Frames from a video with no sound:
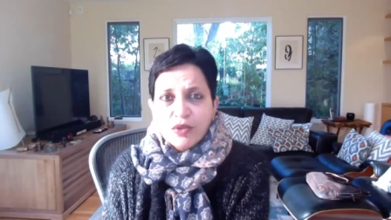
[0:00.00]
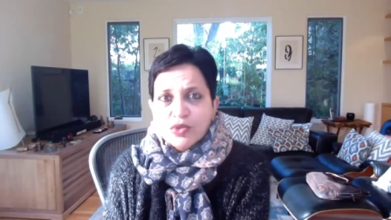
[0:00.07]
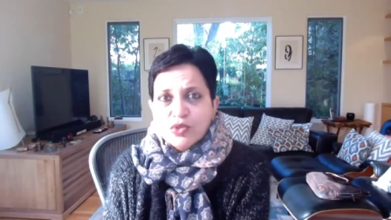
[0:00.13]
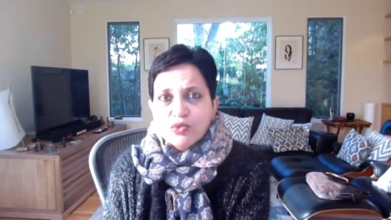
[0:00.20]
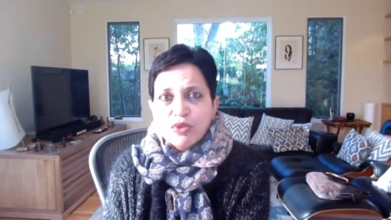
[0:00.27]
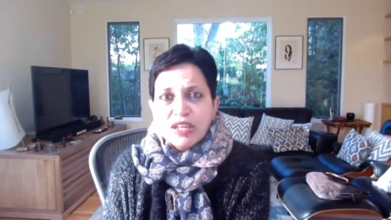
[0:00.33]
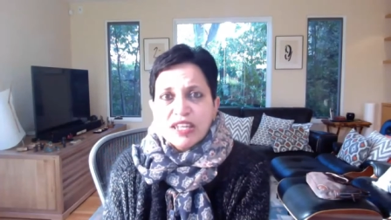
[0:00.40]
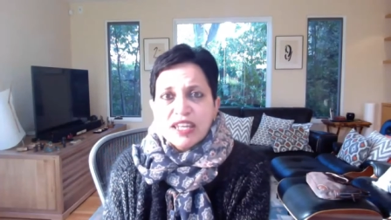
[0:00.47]
I
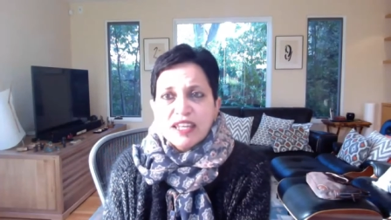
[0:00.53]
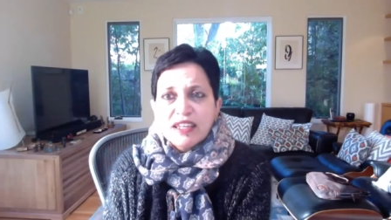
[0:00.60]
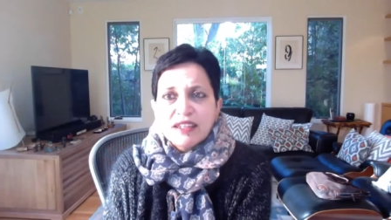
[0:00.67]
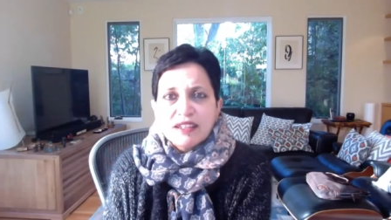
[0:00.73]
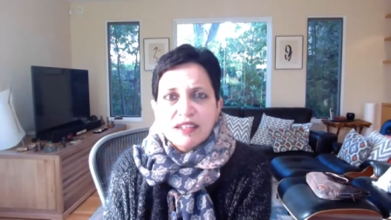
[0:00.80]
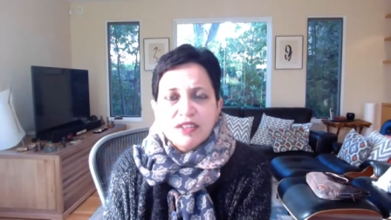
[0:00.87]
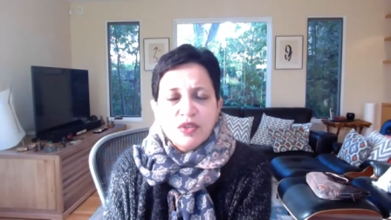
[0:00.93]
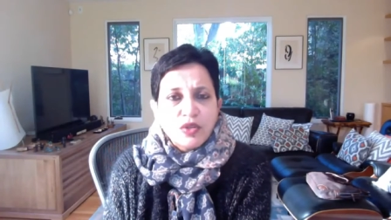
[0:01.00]
was
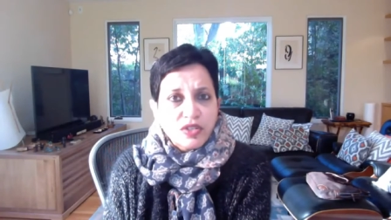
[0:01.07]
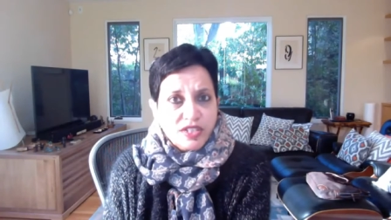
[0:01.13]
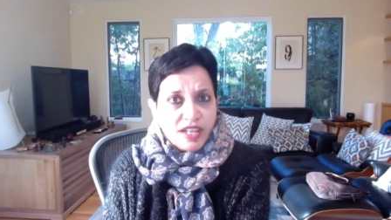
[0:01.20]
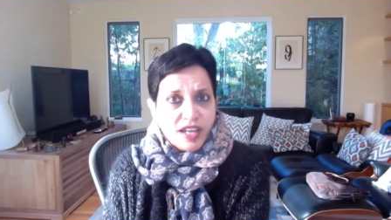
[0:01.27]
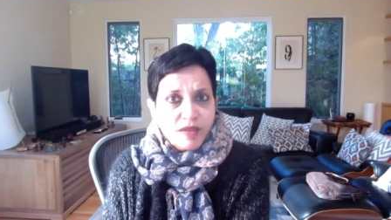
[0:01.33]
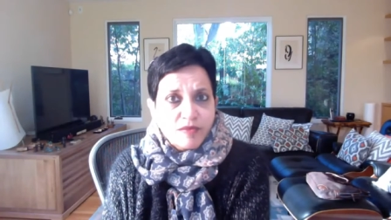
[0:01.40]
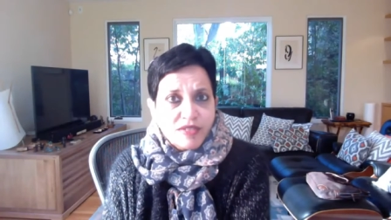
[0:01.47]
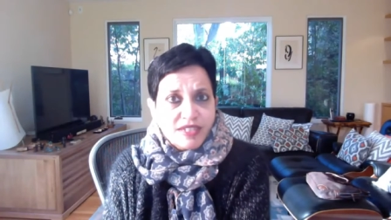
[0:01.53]
reading New York
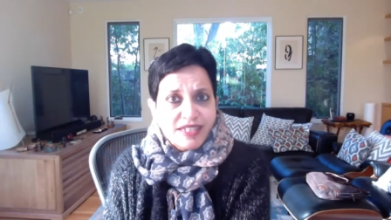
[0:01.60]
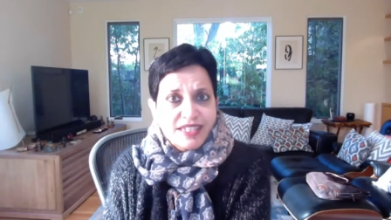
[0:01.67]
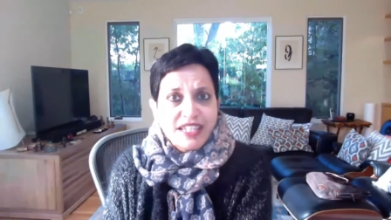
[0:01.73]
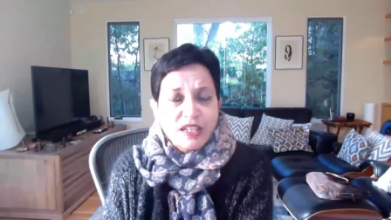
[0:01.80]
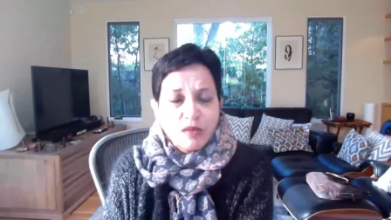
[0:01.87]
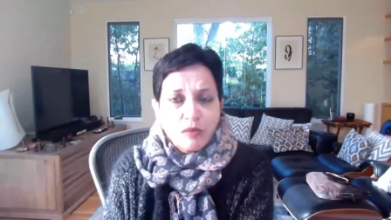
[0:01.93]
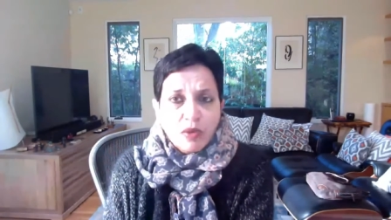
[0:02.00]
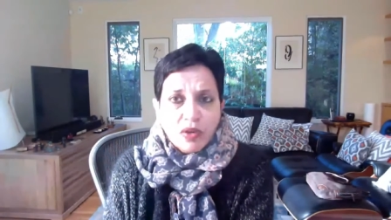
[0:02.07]
Times
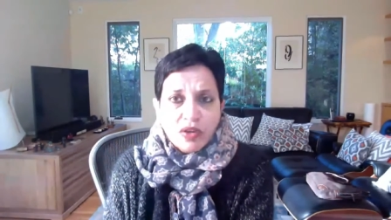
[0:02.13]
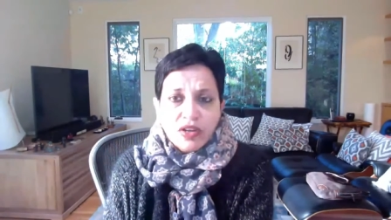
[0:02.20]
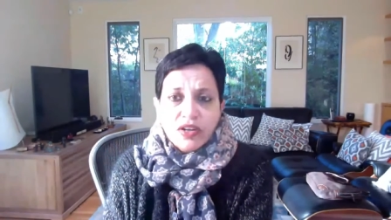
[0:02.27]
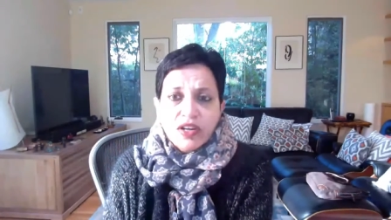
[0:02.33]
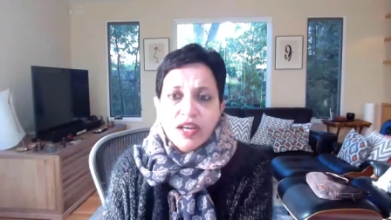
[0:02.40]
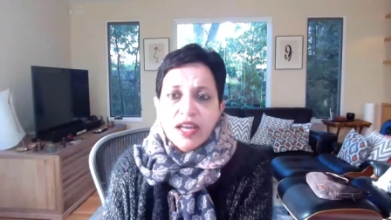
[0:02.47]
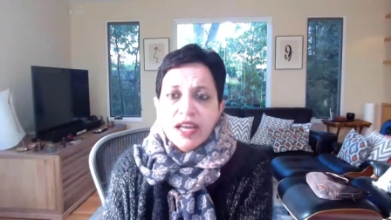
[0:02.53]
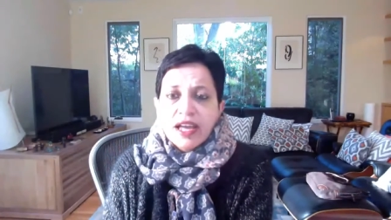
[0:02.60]
Deal
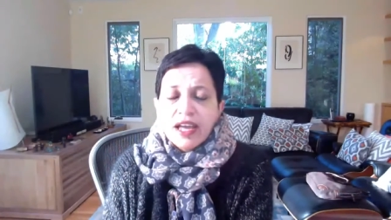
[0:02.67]
Book,